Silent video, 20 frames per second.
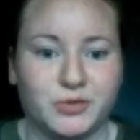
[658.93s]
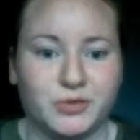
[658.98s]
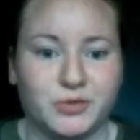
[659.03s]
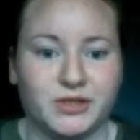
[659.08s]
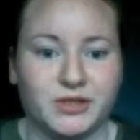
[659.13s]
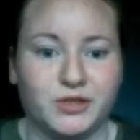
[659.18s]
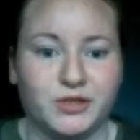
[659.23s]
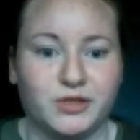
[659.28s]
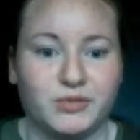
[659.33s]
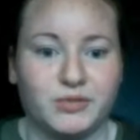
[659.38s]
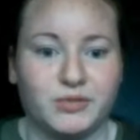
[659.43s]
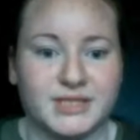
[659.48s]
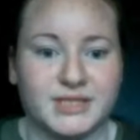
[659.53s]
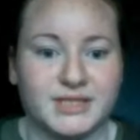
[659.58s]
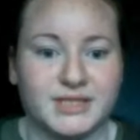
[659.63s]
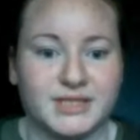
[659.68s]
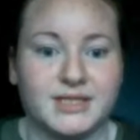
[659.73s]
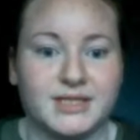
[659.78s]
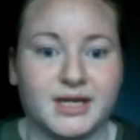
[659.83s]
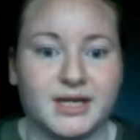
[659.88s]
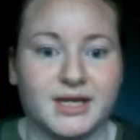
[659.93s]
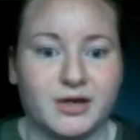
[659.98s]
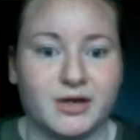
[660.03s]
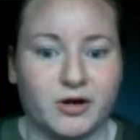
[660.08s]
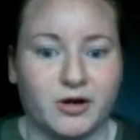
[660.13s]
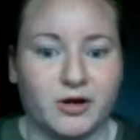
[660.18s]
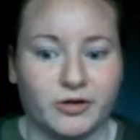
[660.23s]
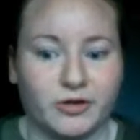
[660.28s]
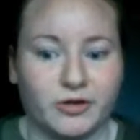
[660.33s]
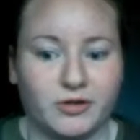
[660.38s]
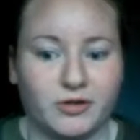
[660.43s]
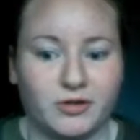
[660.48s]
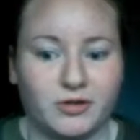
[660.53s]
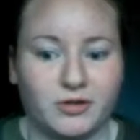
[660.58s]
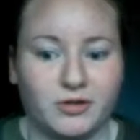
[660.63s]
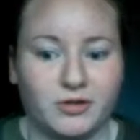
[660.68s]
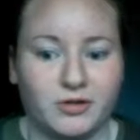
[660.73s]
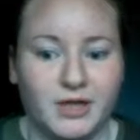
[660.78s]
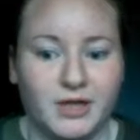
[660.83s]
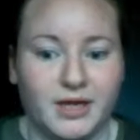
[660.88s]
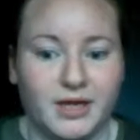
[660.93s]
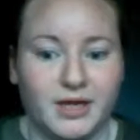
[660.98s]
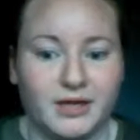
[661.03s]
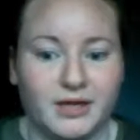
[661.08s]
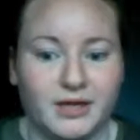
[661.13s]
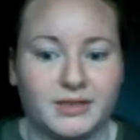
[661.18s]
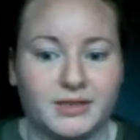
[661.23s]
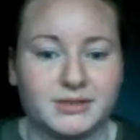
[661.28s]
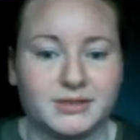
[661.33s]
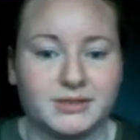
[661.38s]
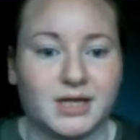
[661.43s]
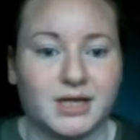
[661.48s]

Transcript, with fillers: in the USA Today article and